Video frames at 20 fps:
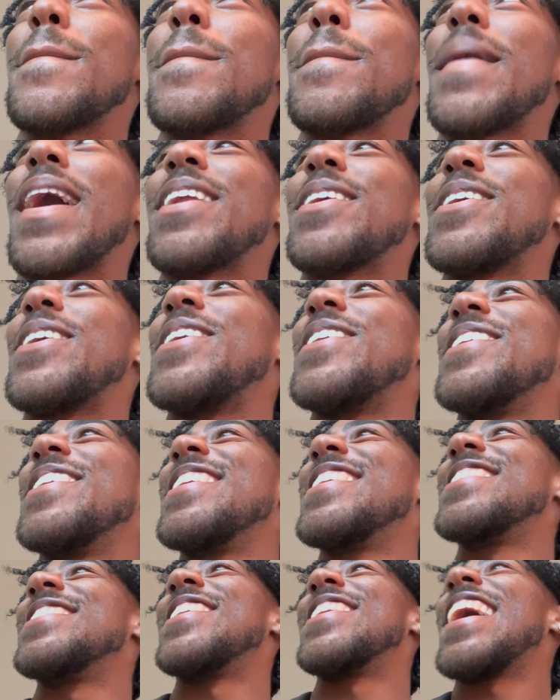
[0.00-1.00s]
I don't know.
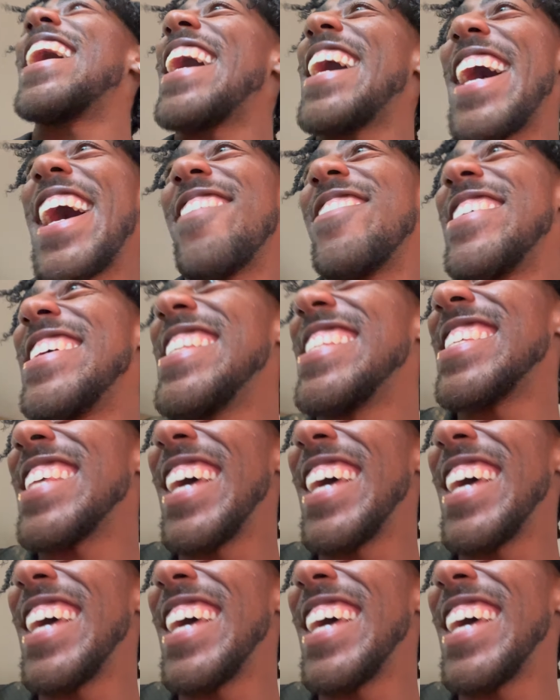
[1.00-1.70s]
They're not habits.